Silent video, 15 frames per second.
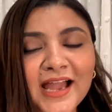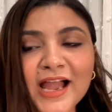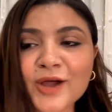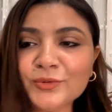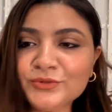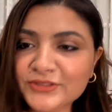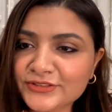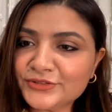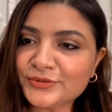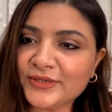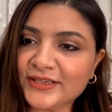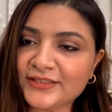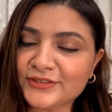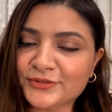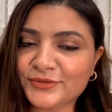How did you
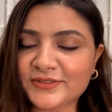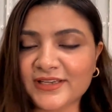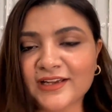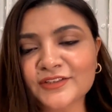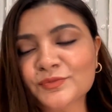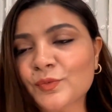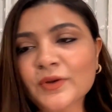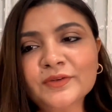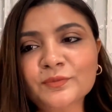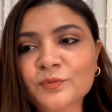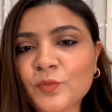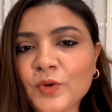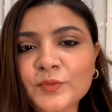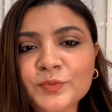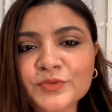get into the arts? What
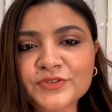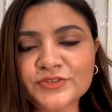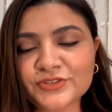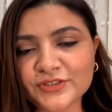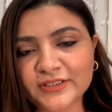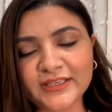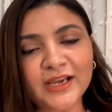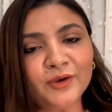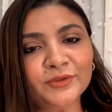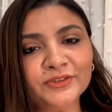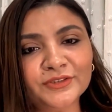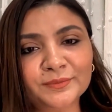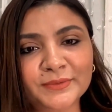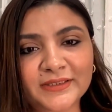was your journey? How did you